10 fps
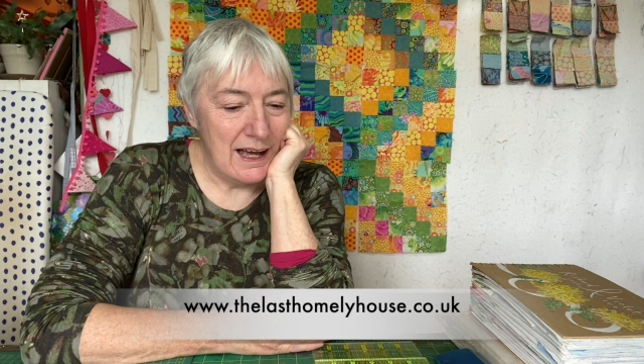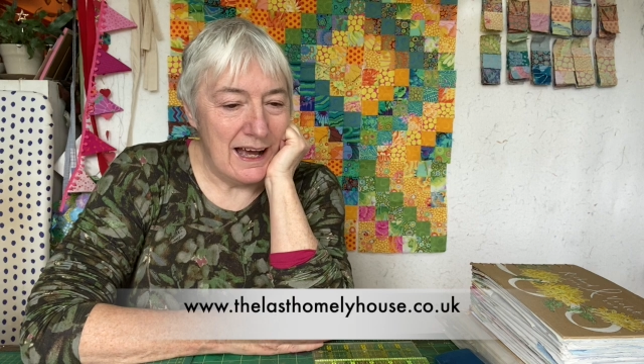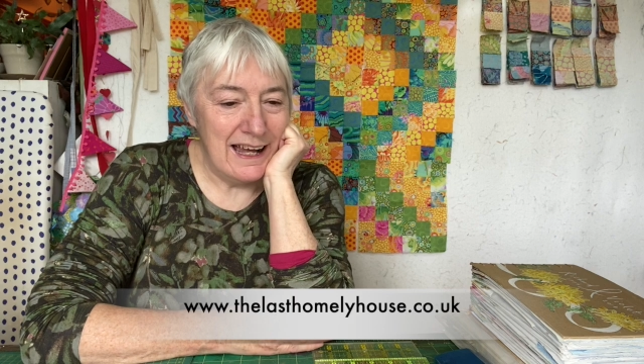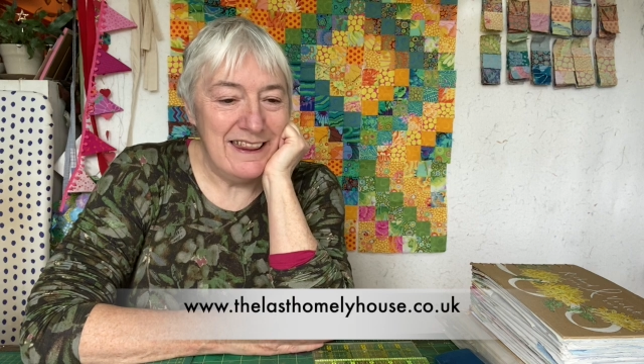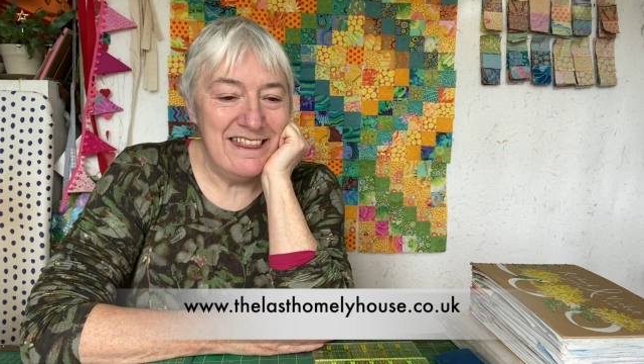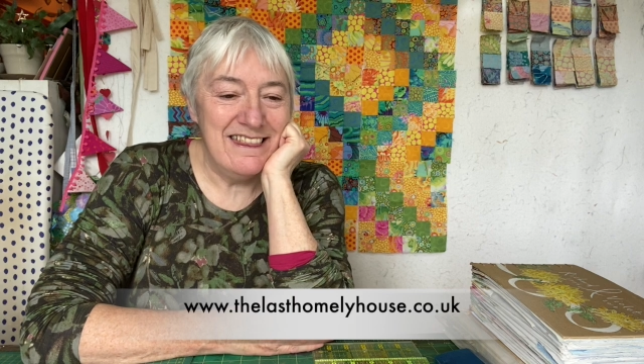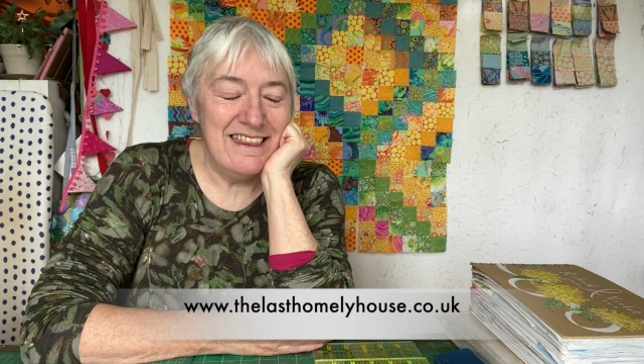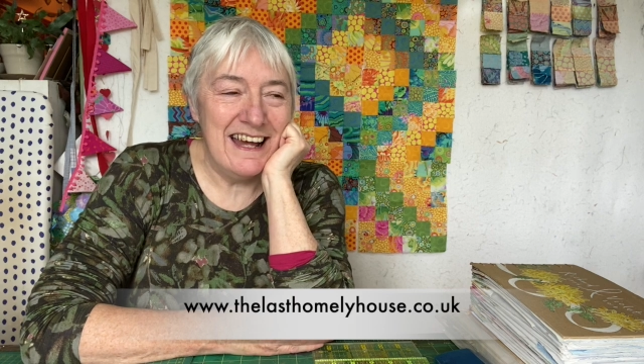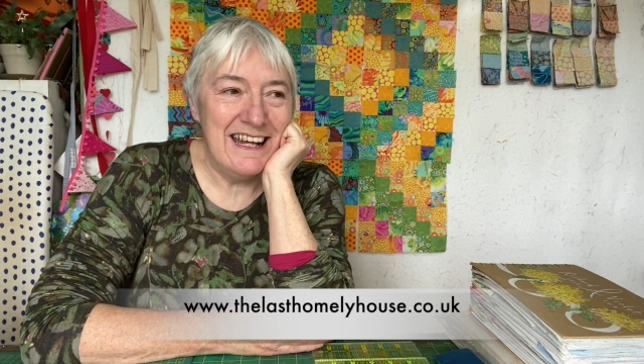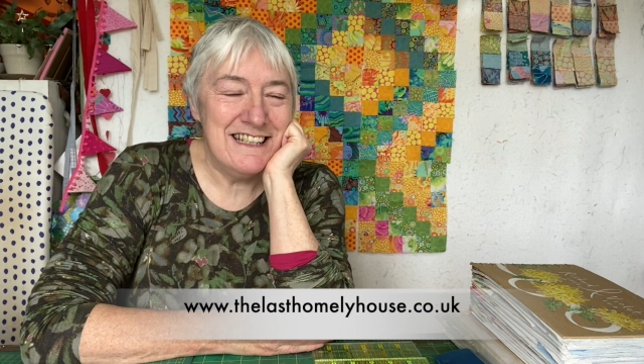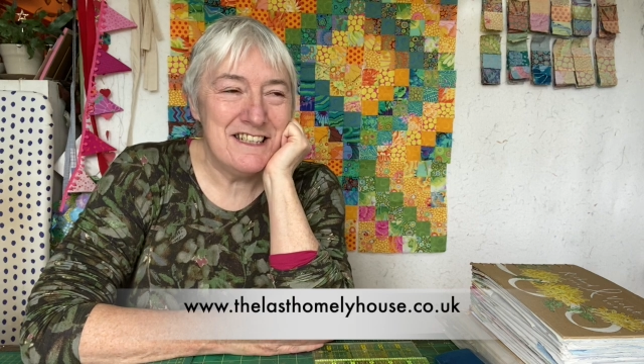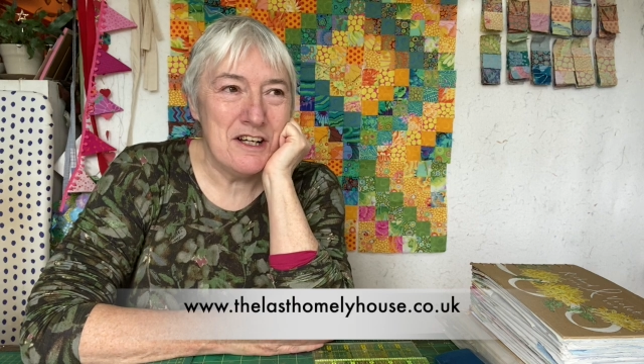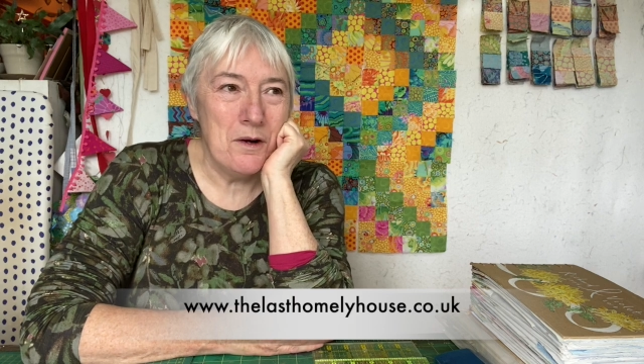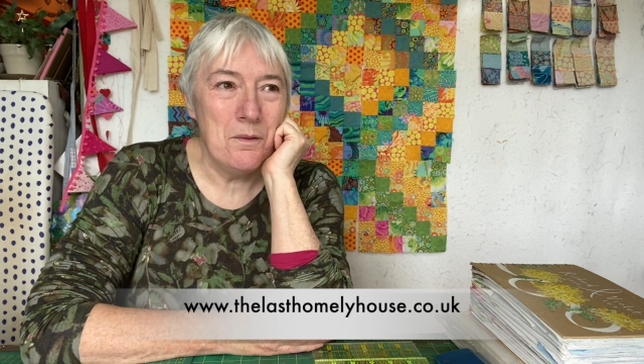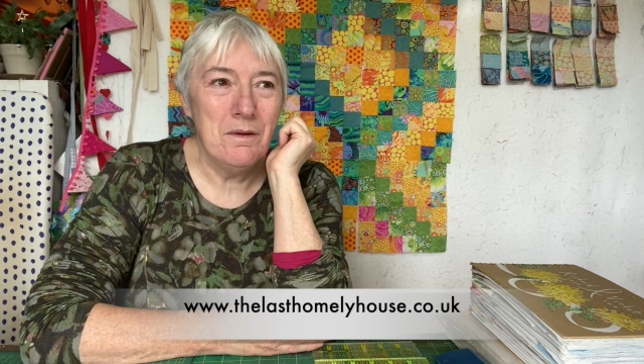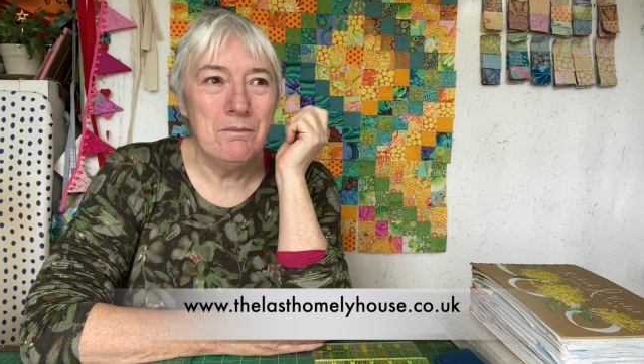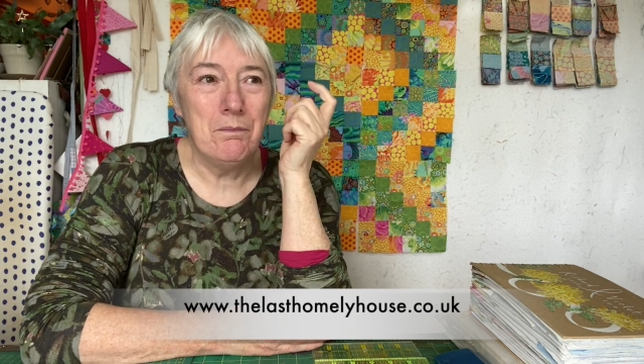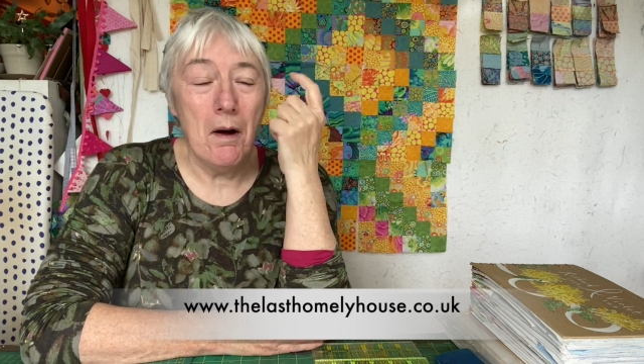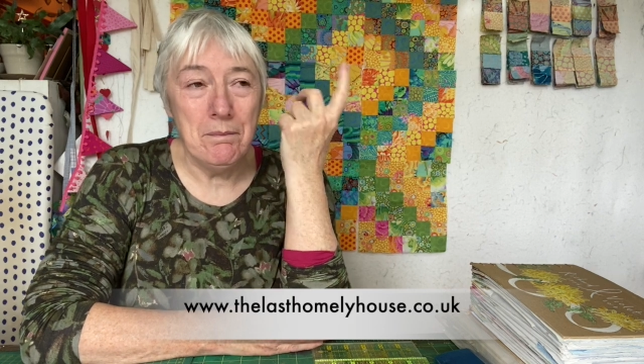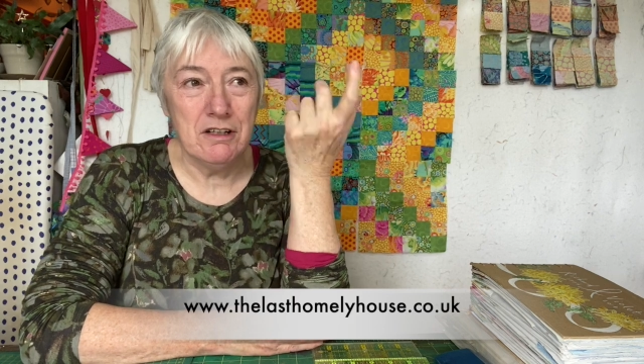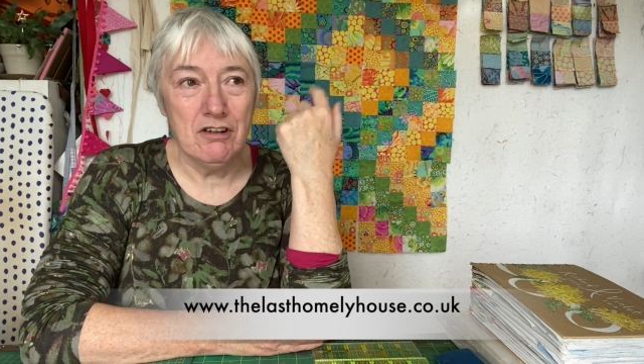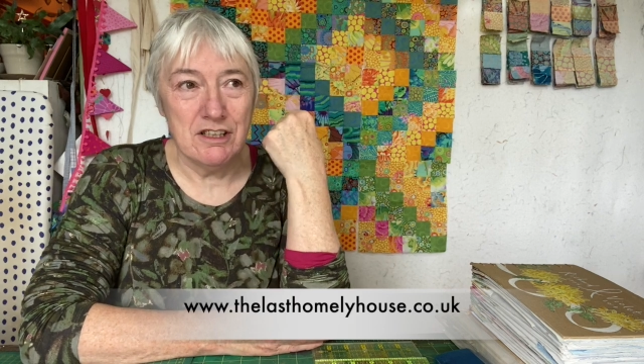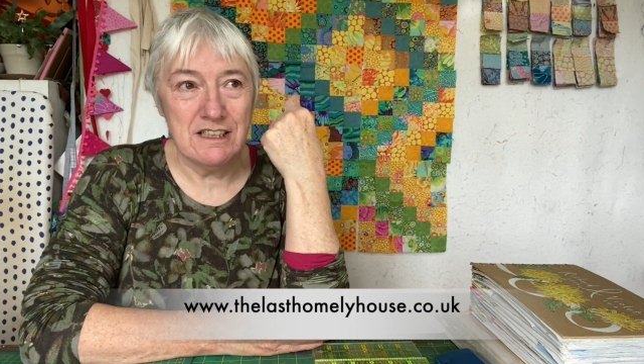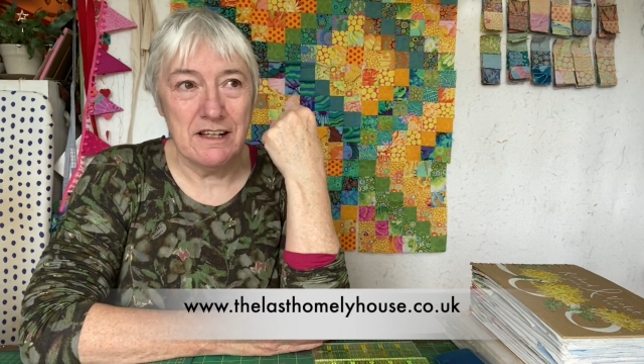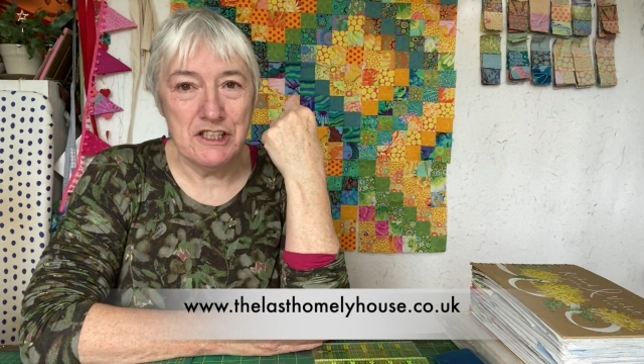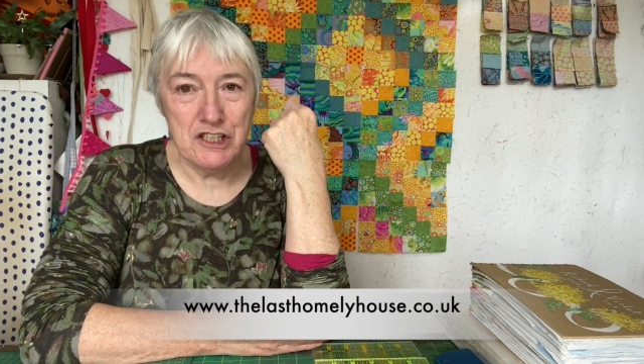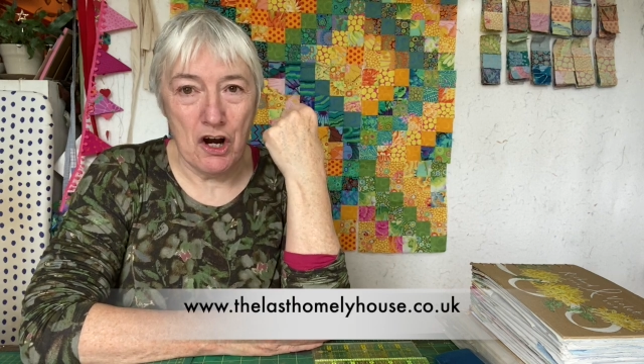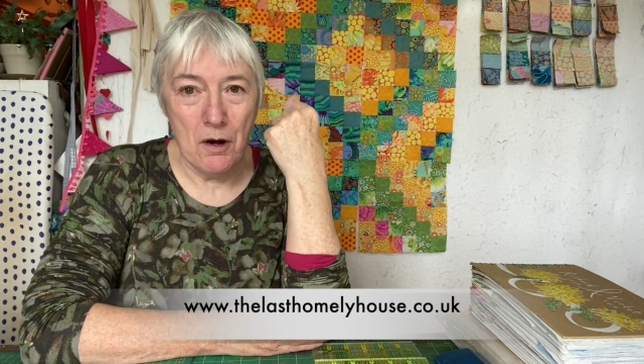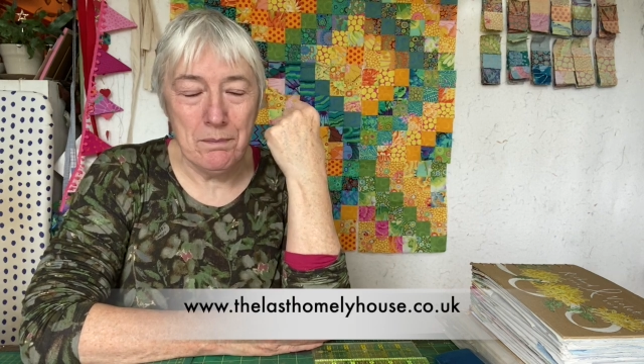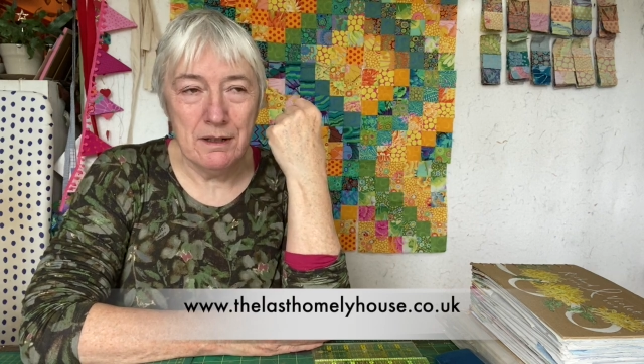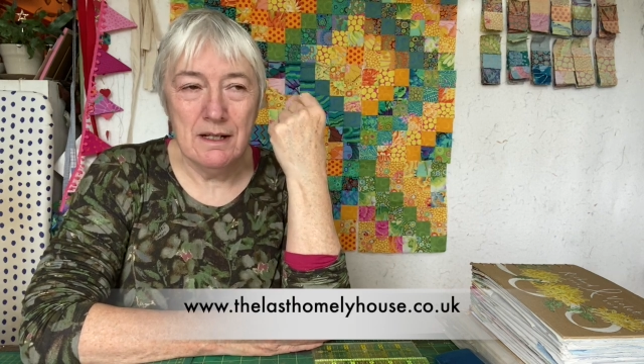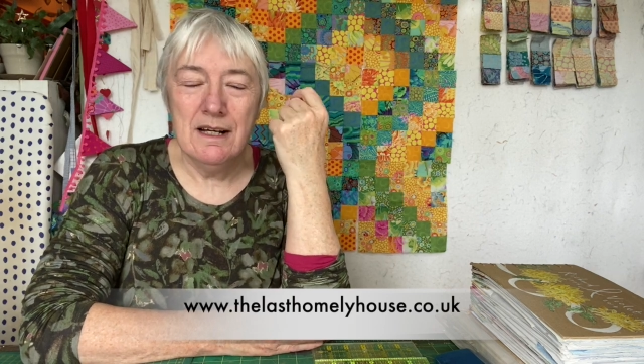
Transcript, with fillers: And so pop across to the shop.